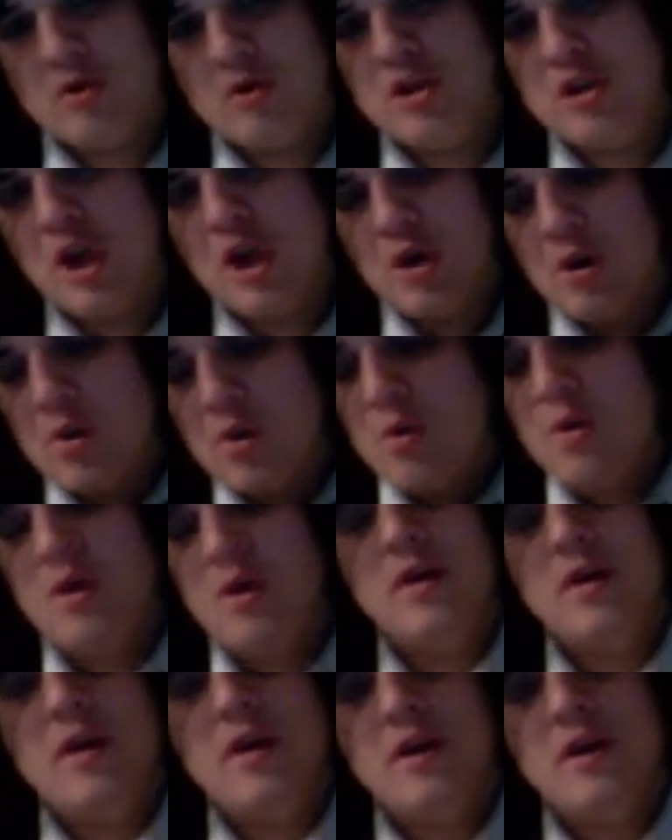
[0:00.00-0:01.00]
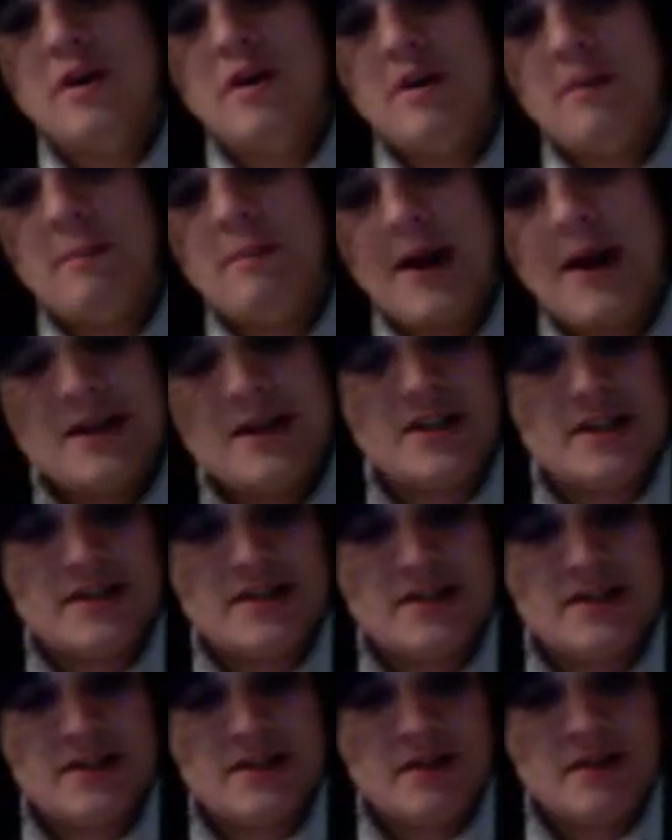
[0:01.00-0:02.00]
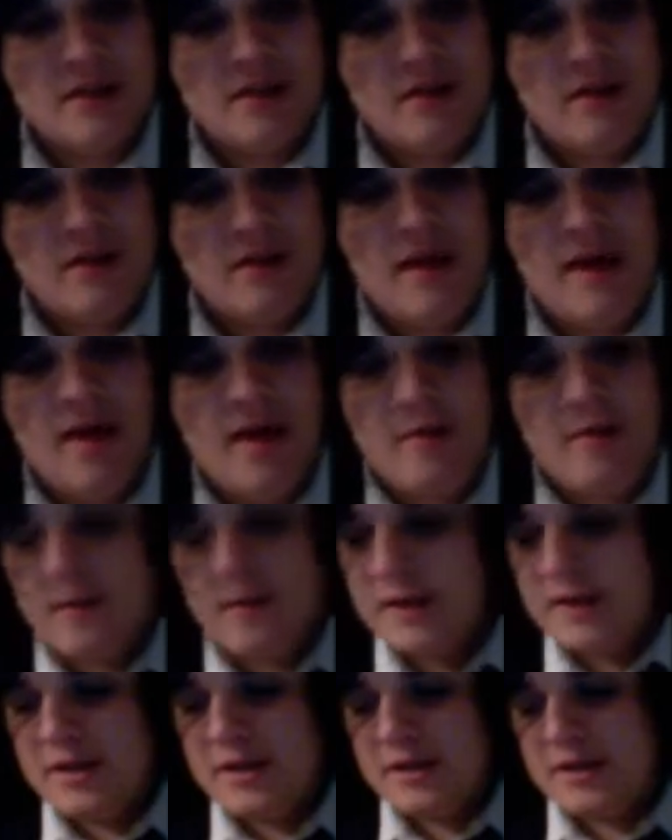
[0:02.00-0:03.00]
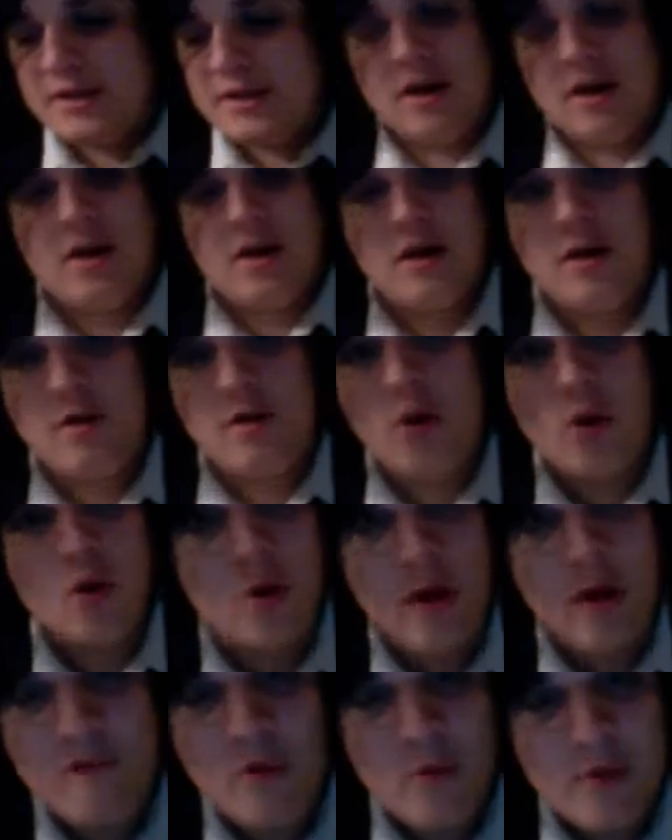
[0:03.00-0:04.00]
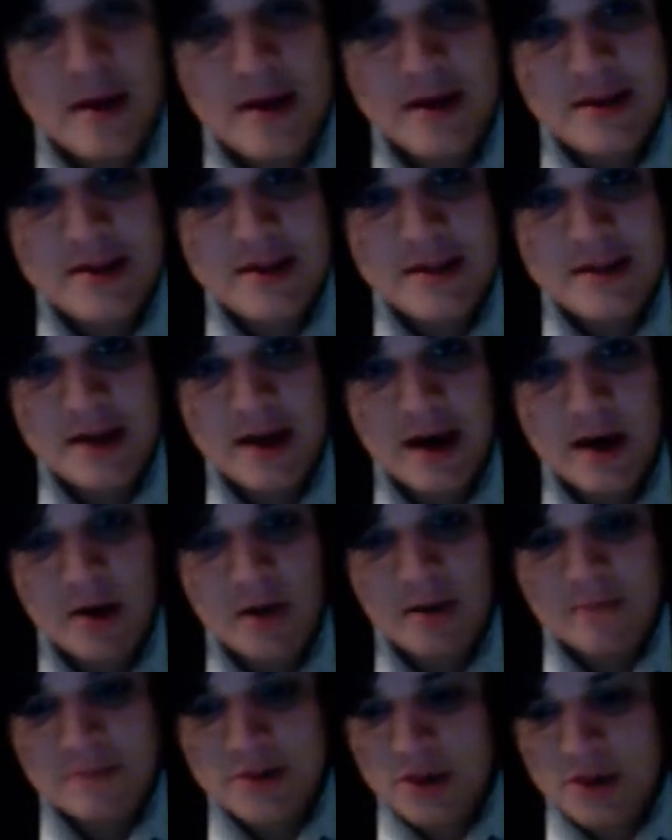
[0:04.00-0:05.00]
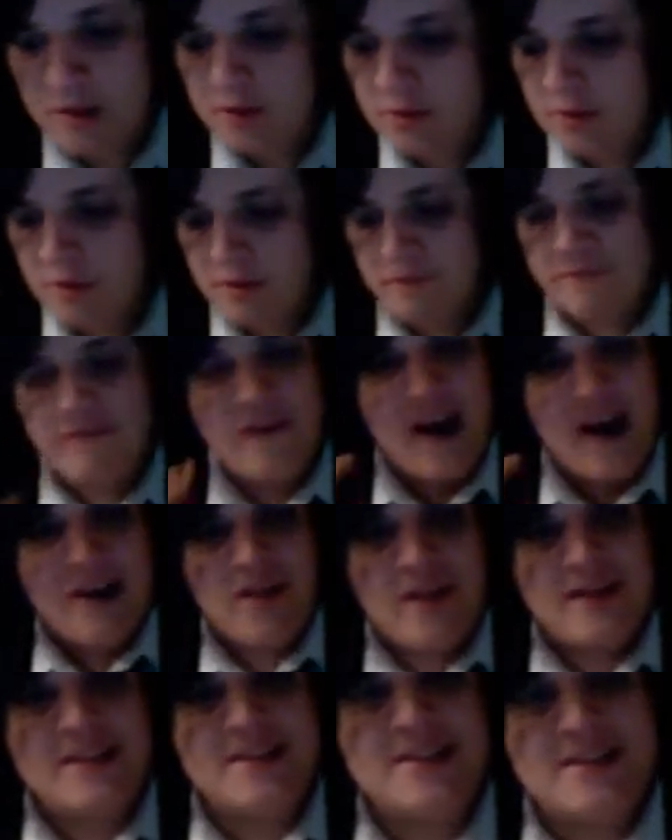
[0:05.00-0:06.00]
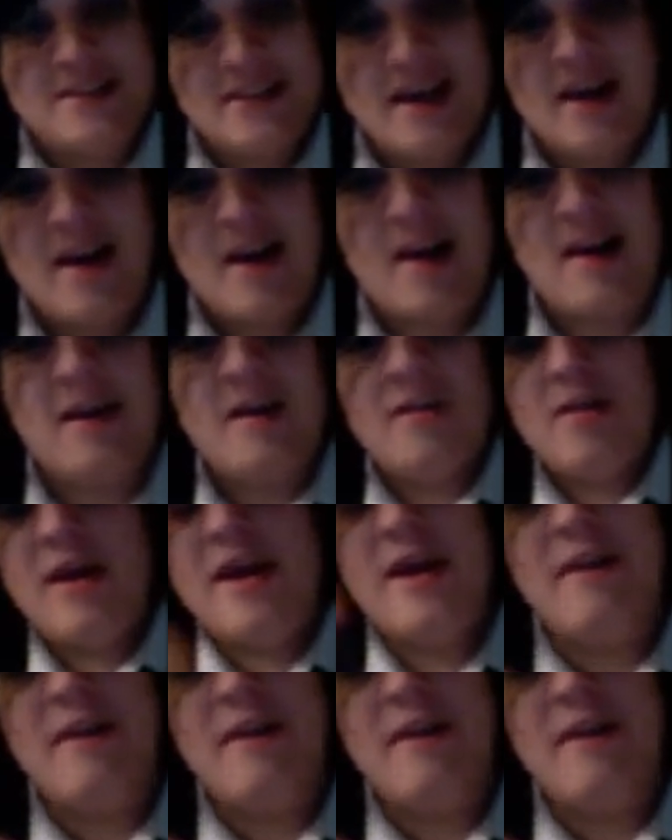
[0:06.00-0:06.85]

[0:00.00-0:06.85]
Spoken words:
two matches there. So whoever wins out of them 2 finally can say they